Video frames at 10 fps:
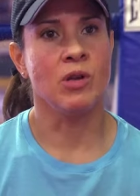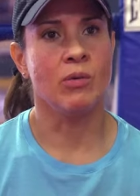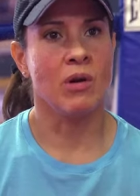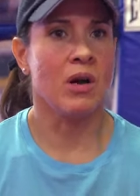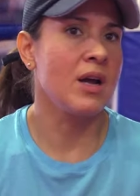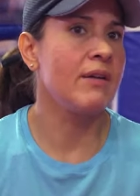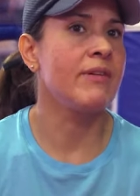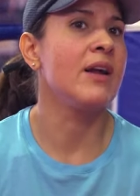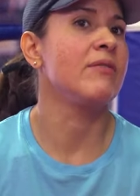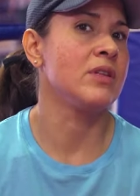you know, we were all kind of
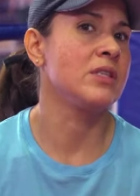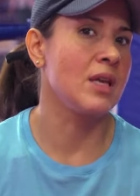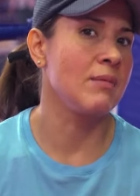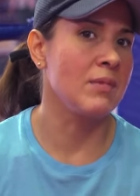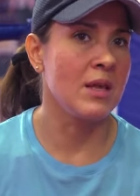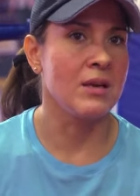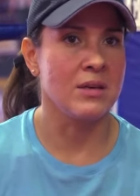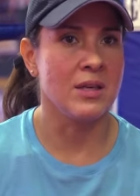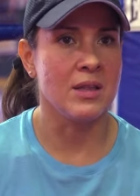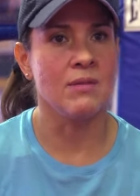fighting for the same thing
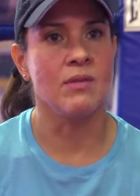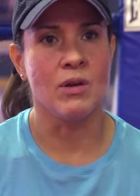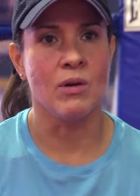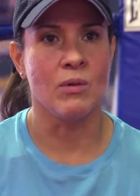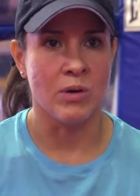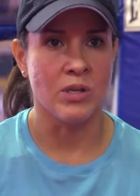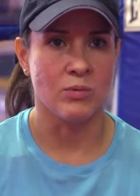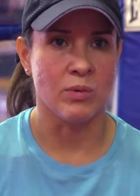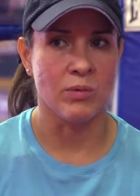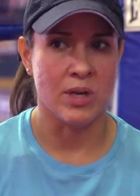underneath, even though it
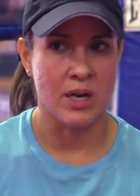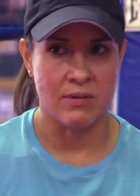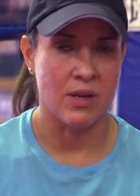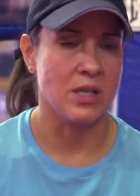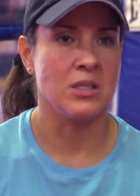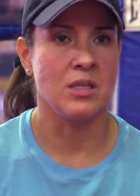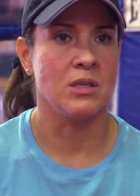was, we were kind of against each